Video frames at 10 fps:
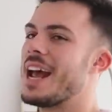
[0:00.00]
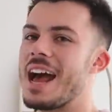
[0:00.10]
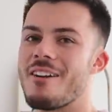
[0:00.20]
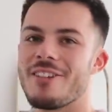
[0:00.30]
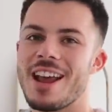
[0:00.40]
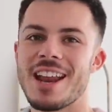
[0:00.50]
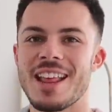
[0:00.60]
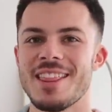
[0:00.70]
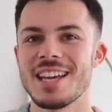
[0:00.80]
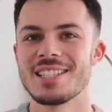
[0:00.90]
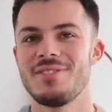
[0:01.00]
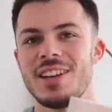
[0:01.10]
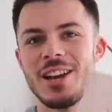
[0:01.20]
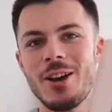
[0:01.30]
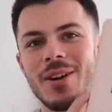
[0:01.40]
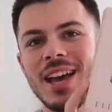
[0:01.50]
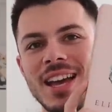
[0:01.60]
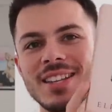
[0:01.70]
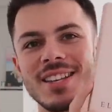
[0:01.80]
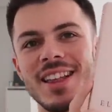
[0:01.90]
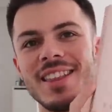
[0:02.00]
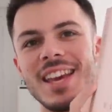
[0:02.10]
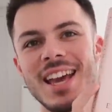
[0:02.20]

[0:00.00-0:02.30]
I have in this video is The